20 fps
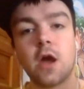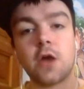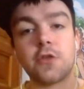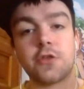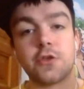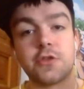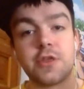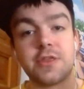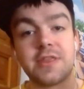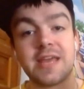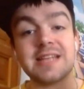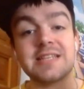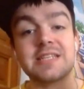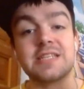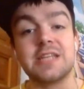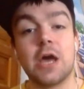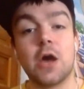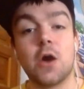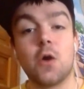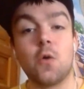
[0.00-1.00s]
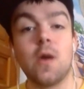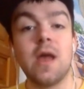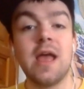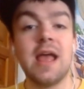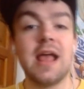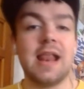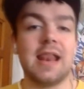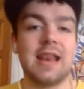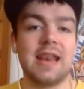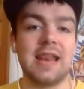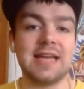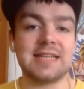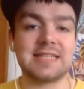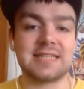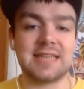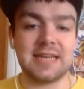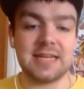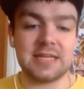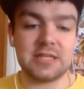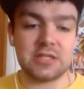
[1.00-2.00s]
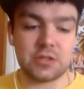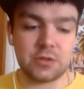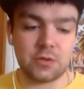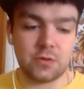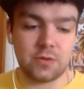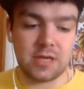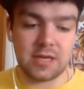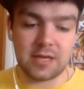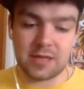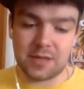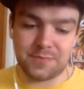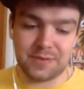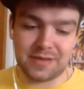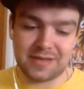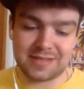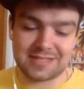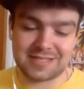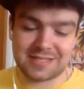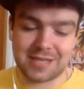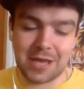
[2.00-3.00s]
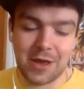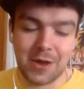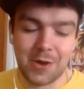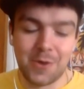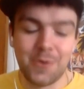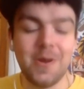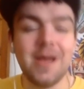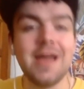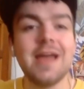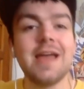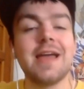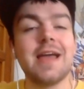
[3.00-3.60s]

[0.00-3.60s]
Other than that, though, let's get into the other bits. So,